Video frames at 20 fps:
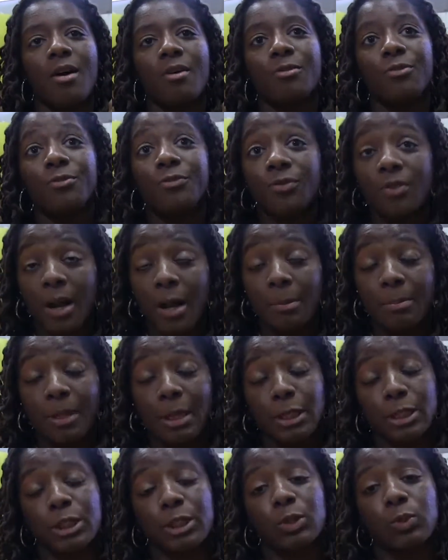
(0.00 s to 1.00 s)
from
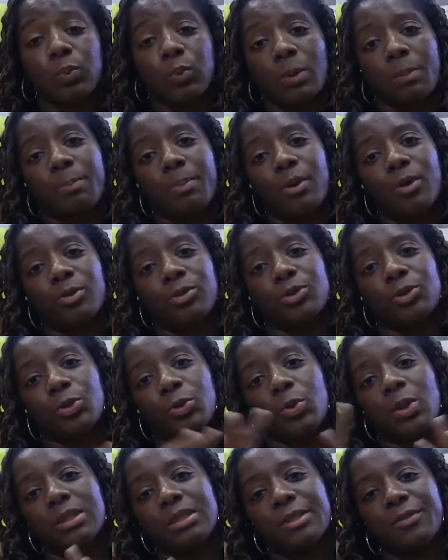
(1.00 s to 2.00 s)
SWPL
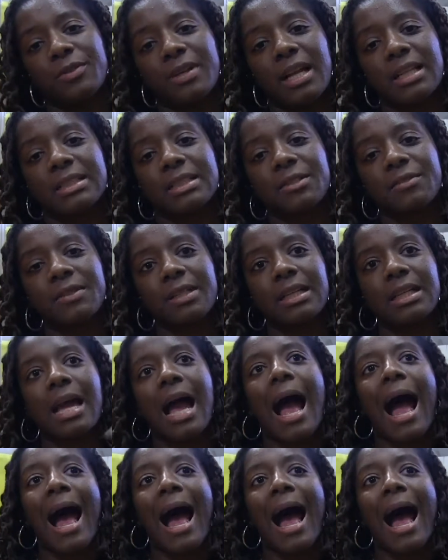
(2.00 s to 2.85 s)
to a different activity,